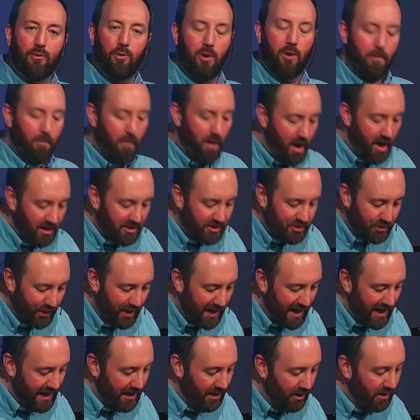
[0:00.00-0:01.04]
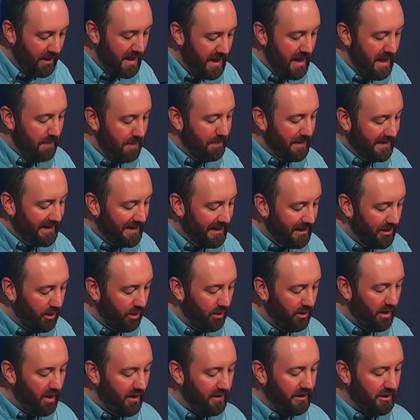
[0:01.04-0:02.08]
through a mock trial, be
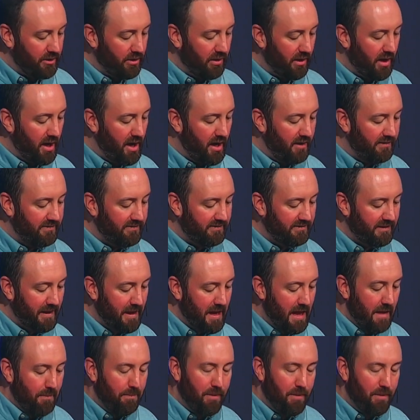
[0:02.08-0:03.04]
killed on the cross.